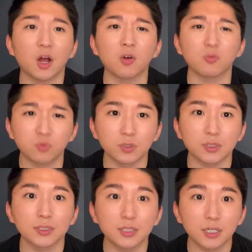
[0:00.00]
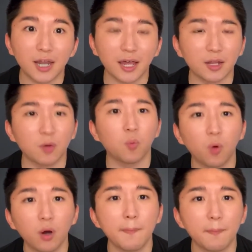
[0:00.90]
are really good at and
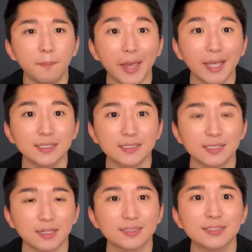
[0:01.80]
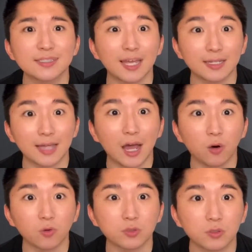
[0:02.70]
what makes it stand
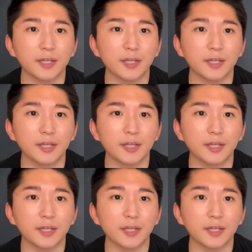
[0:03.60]
out.